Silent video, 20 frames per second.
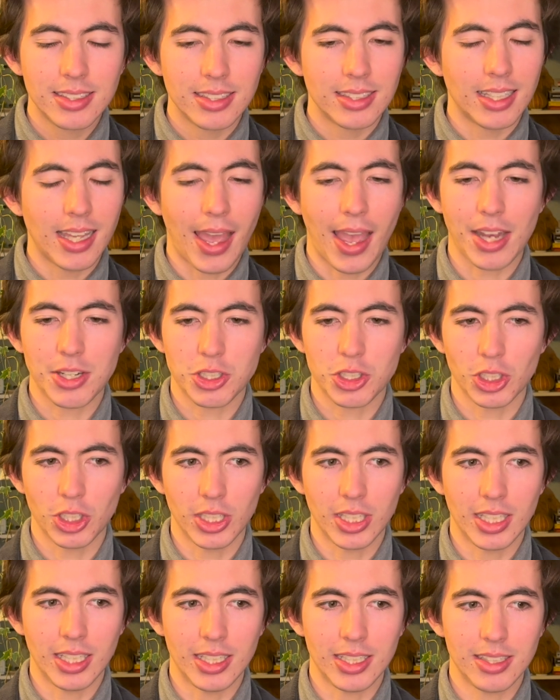
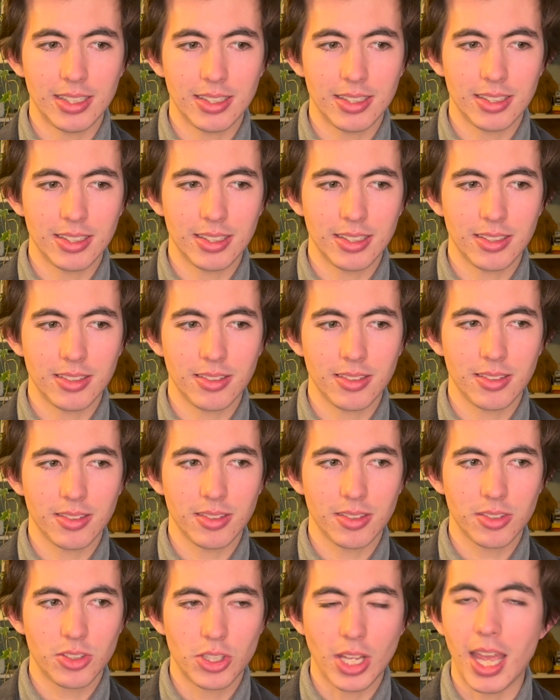actually
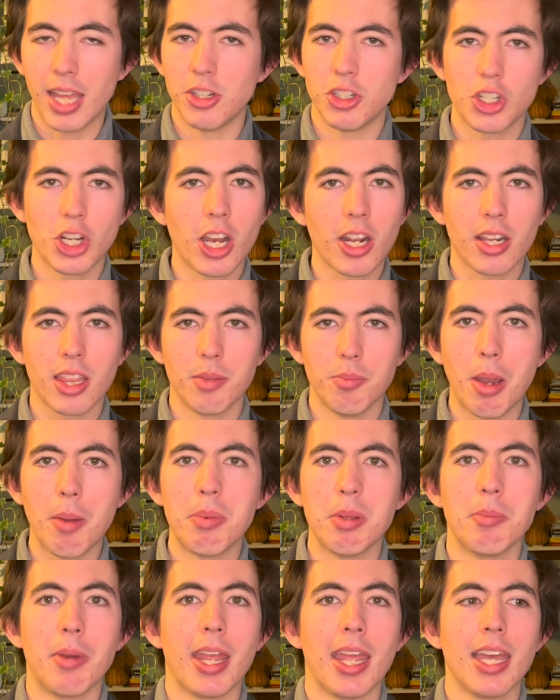had chalked them up
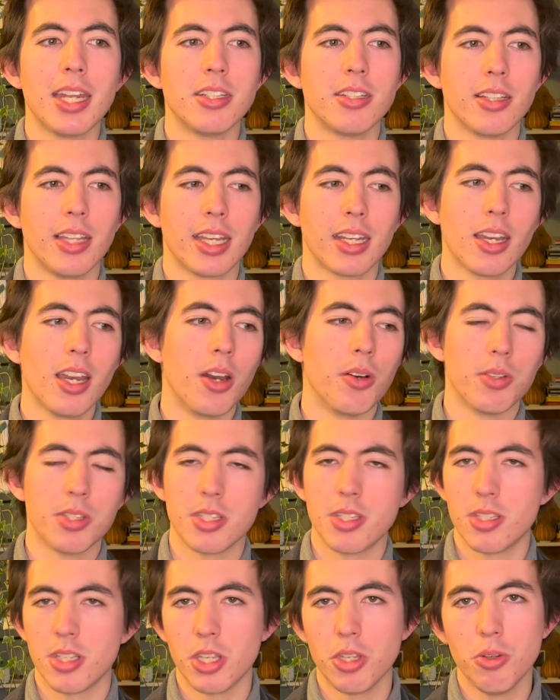in my head to like, oh, this
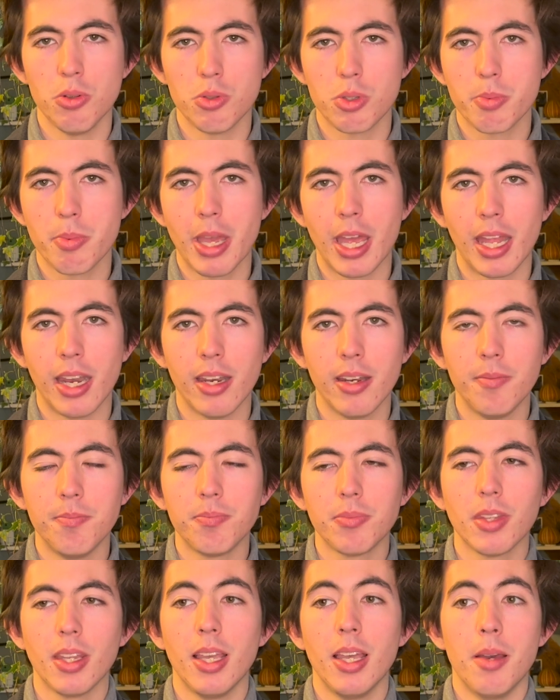is a used pen.
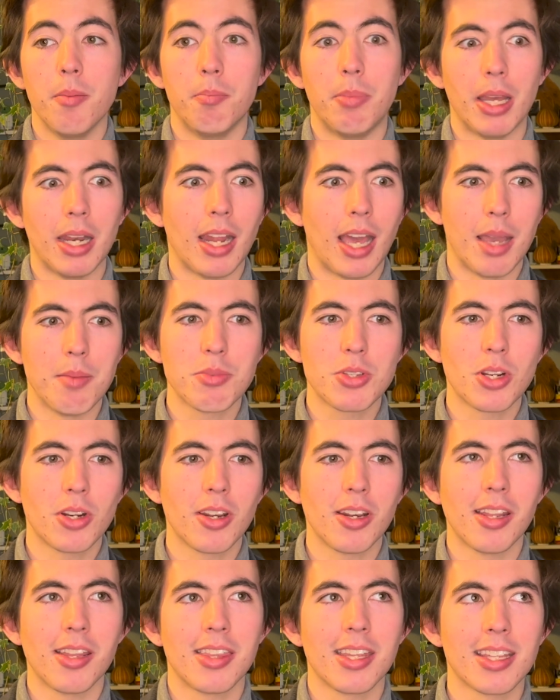But I'm
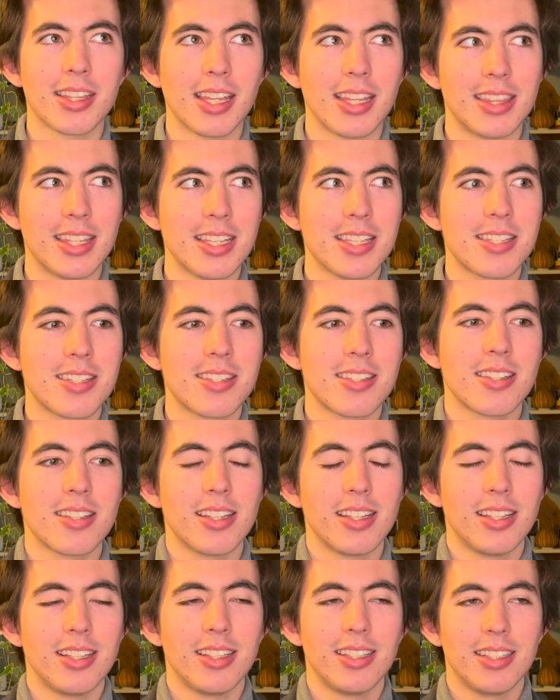starting to think that this
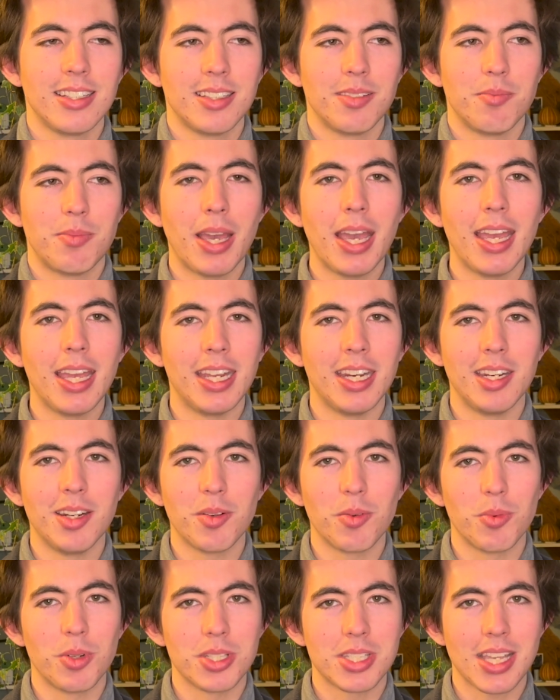pen
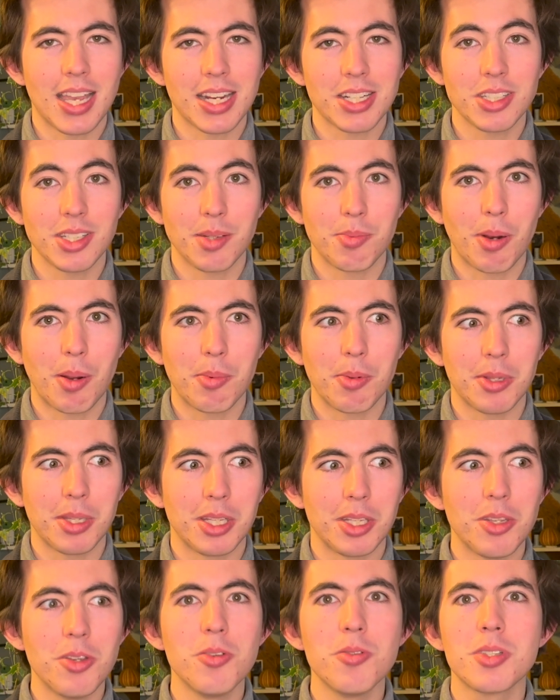was actually probably
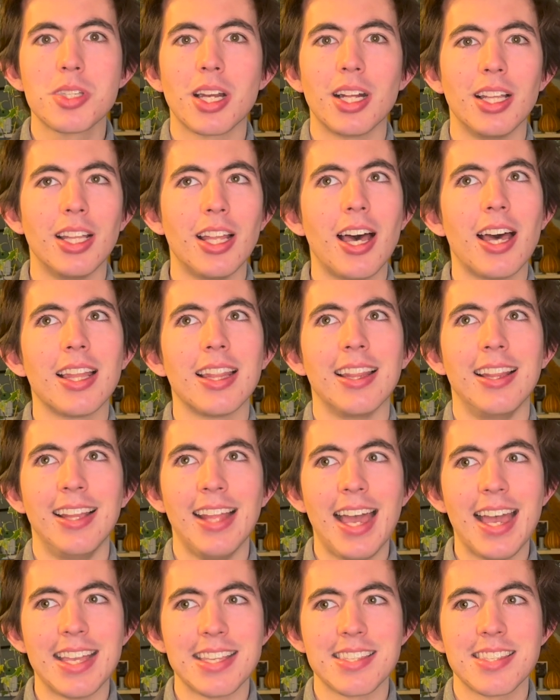used a lot
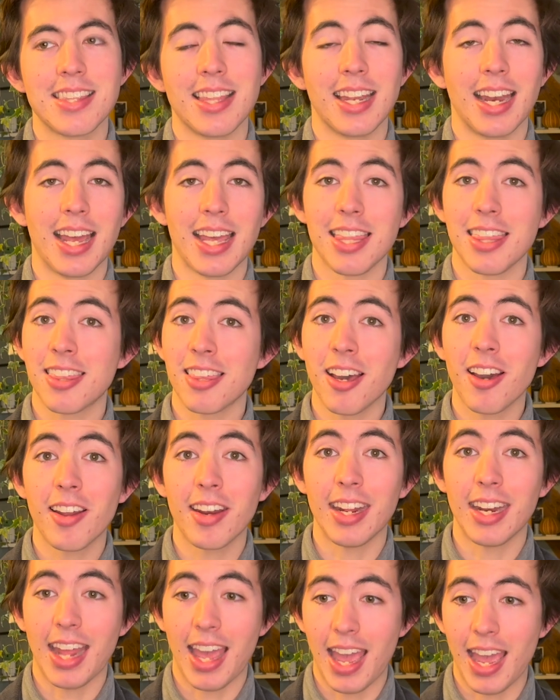less than I thought
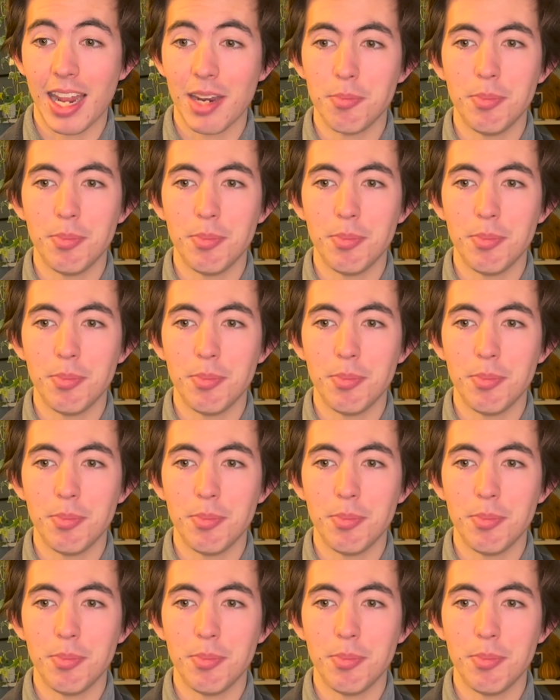it had,